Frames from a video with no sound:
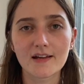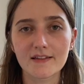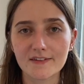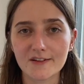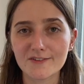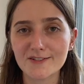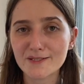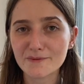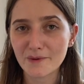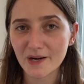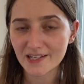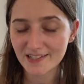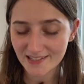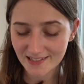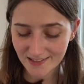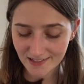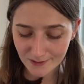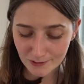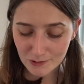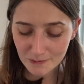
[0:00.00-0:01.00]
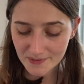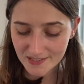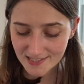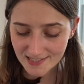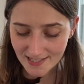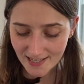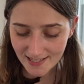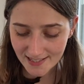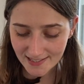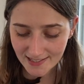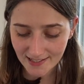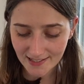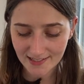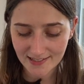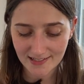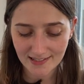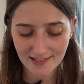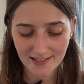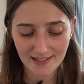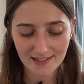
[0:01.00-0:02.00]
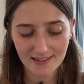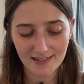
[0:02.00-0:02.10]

There is one little mistake in